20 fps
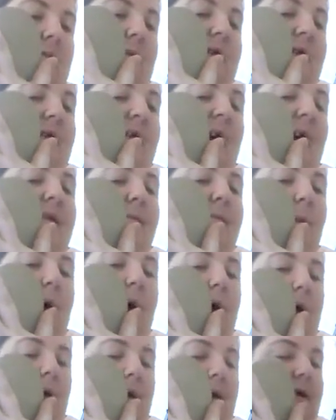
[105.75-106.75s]
but the size of my
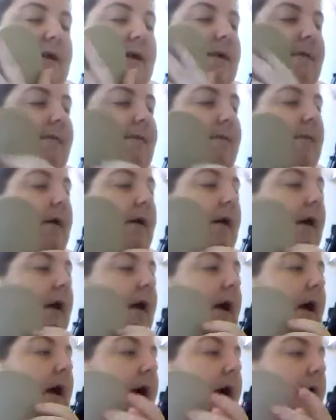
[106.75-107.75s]
hand,
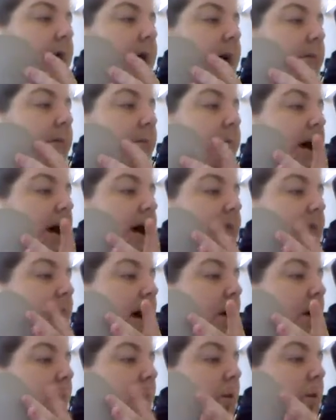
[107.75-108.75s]
and
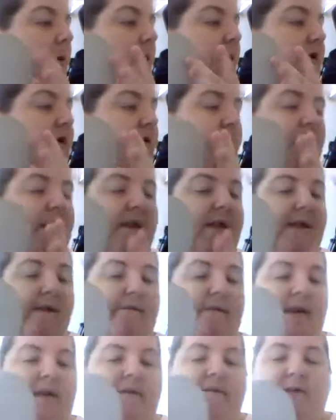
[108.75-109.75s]
it was
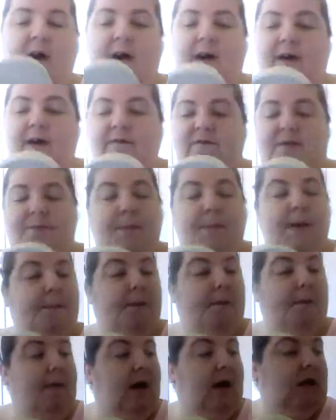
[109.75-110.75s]
£1.75. It's
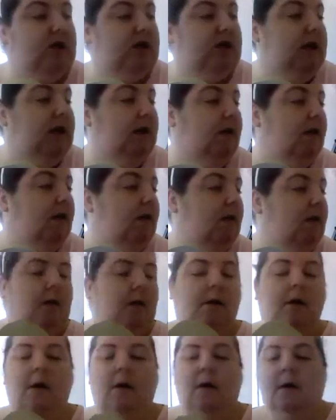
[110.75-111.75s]
paper mache,
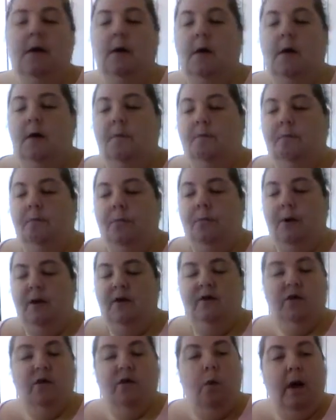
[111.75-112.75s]
but
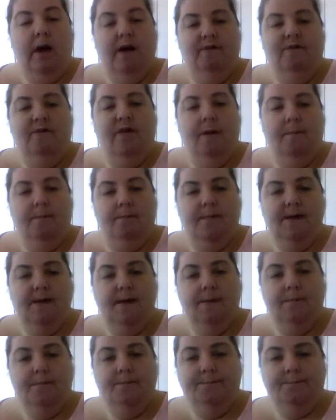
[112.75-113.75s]
it's quite
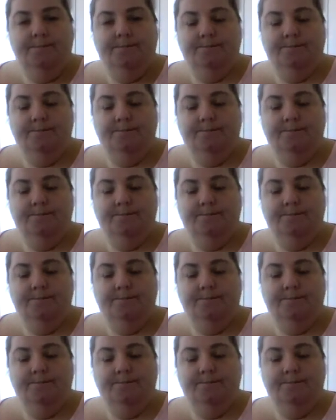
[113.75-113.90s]
flimsy.